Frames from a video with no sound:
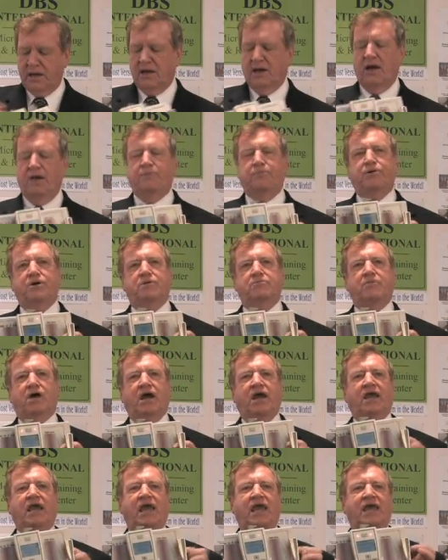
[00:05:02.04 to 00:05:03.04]
I put
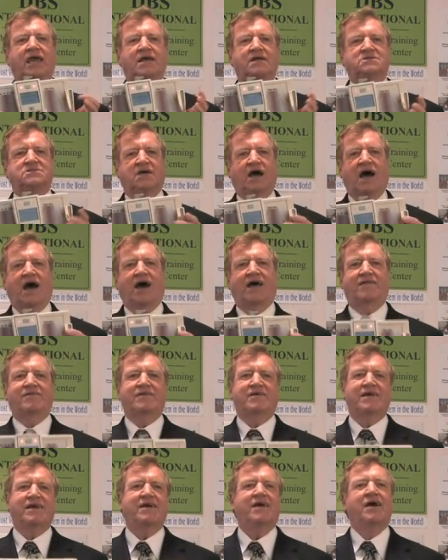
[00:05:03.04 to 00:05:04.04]
my hands on
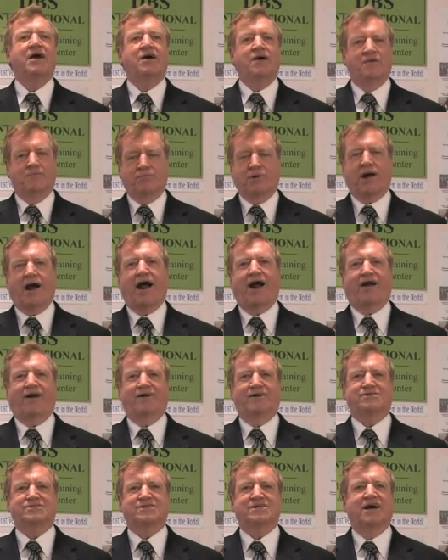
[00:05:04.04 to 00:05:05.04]
the
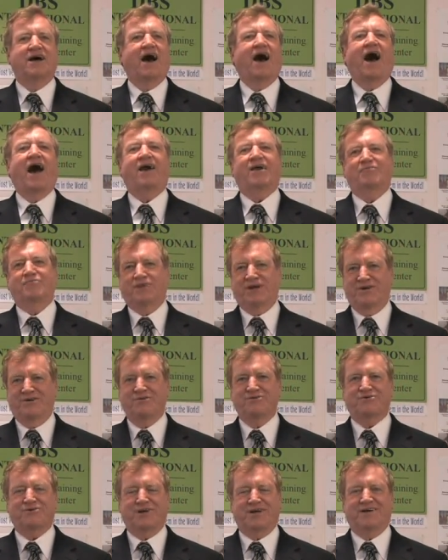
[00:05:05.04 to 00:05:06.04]
bars, I am
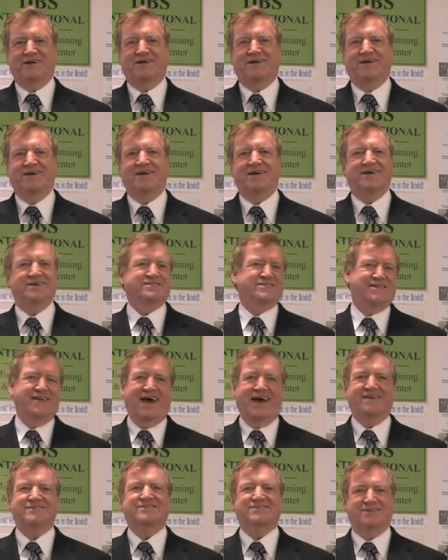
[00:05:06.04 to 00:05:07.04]
being treated. It's
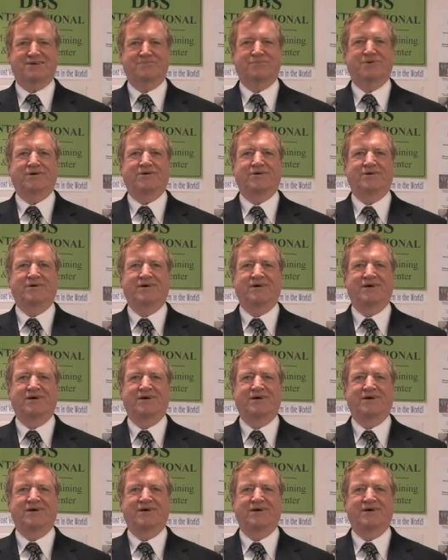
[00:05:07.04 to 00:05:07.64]
that simple.